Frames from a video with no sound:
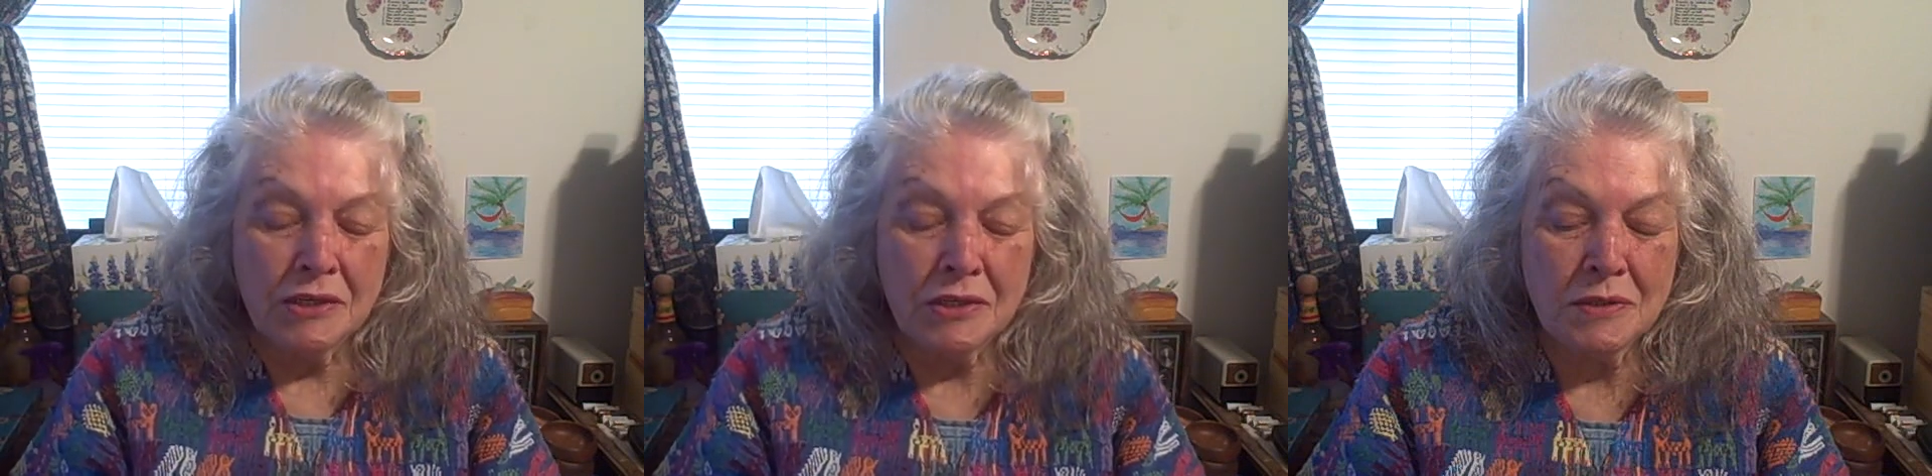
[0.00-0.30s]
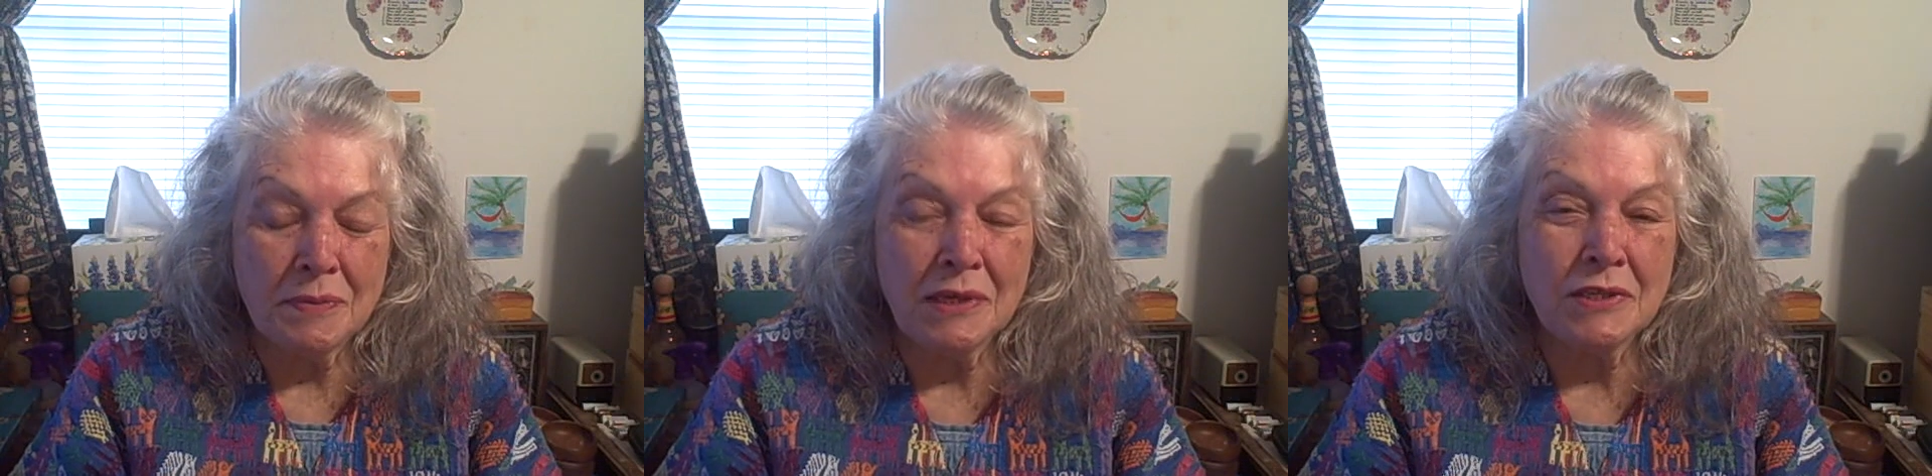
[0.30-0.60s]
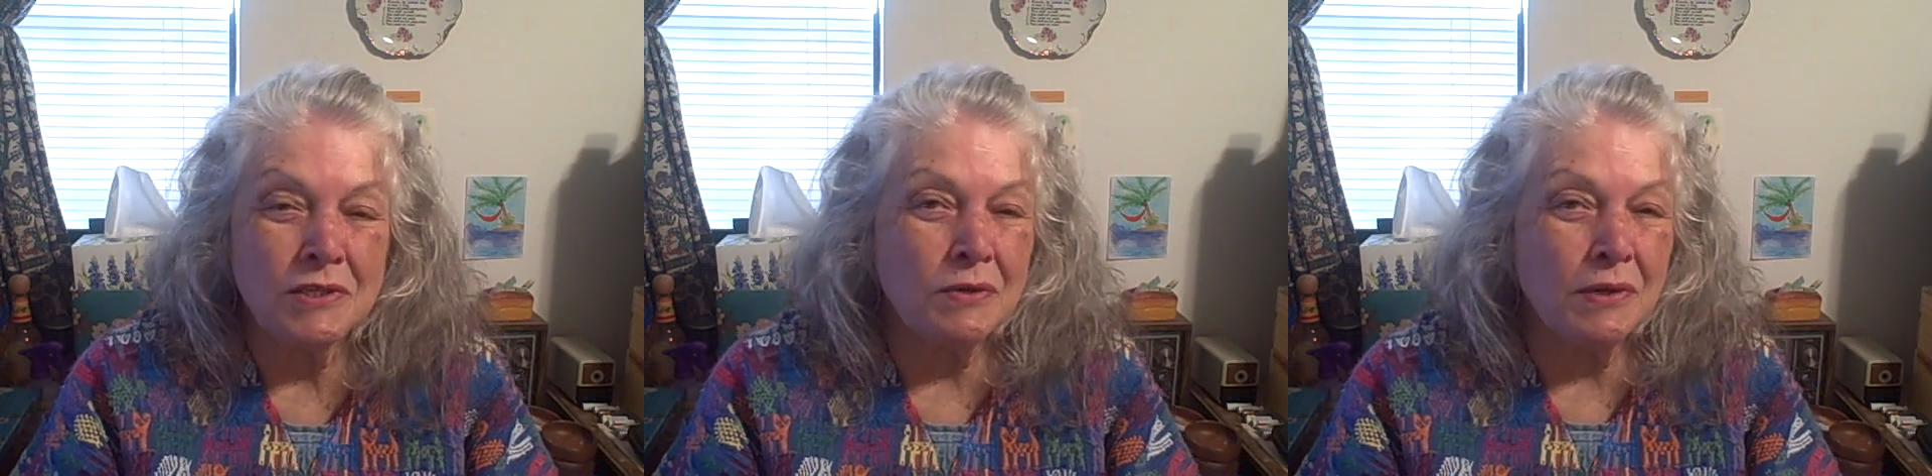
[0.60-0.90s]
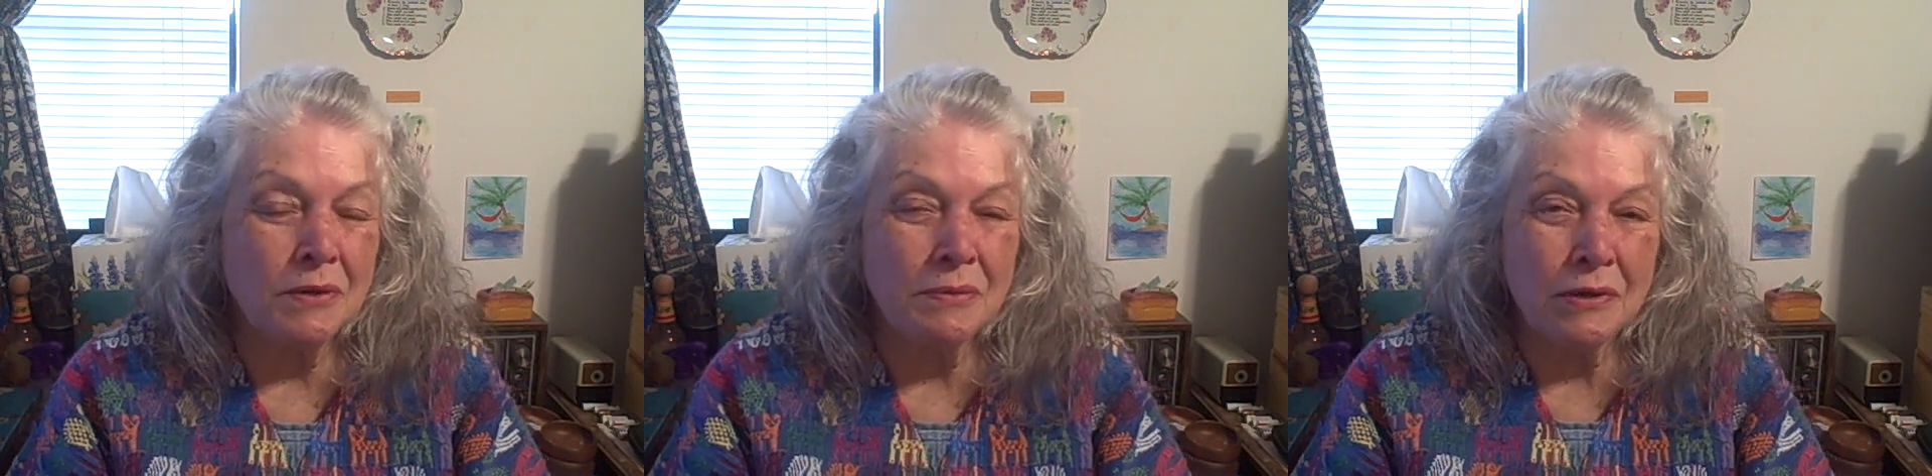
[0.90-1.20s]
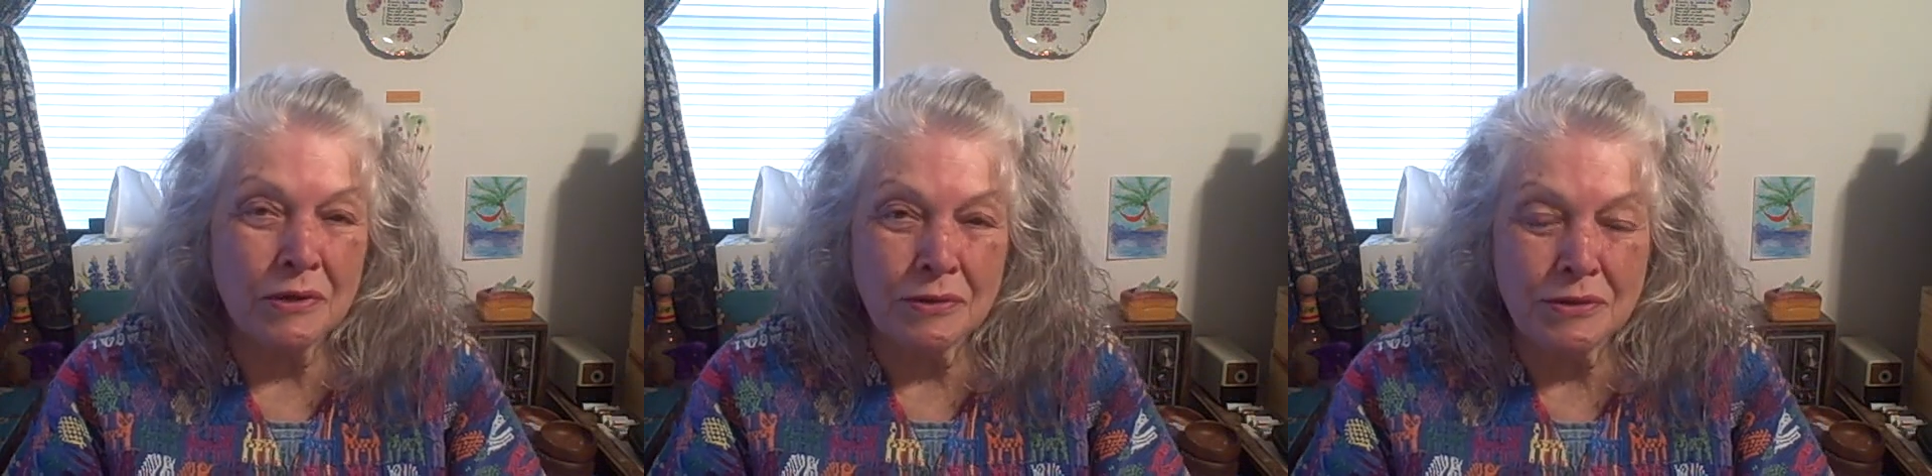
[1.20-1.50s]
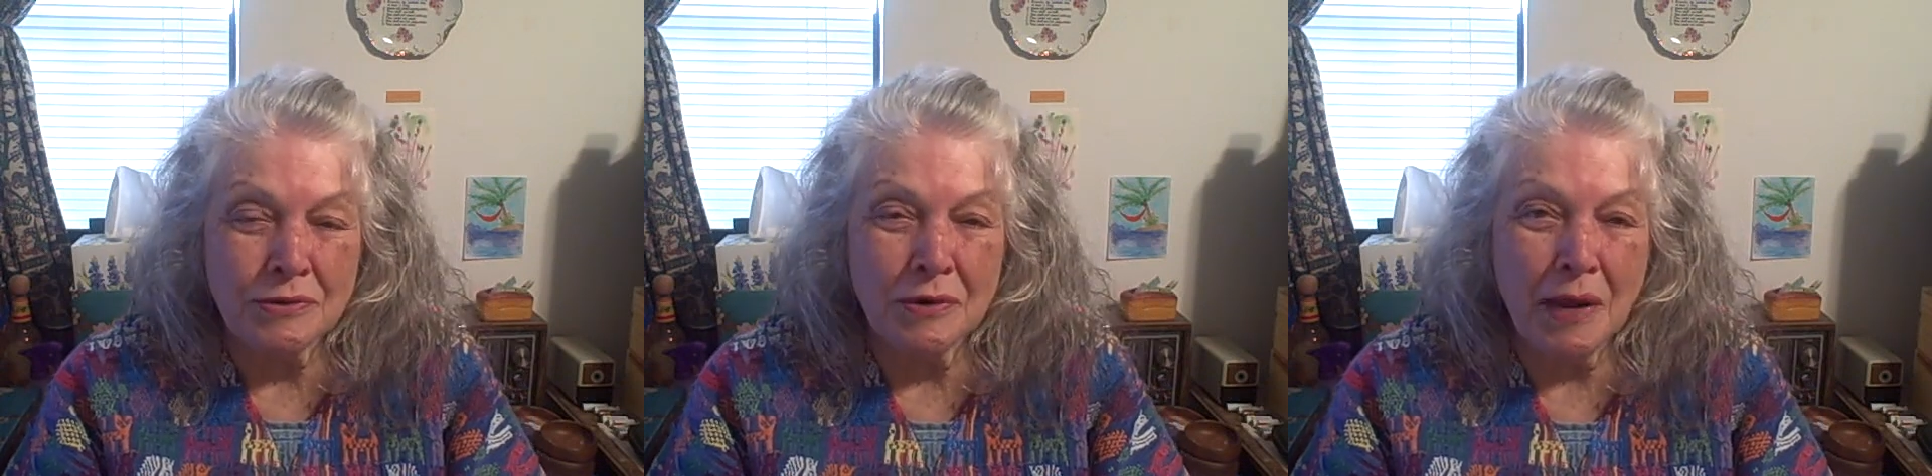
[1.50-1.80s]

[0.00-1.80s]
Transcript: Just because you hear miracles are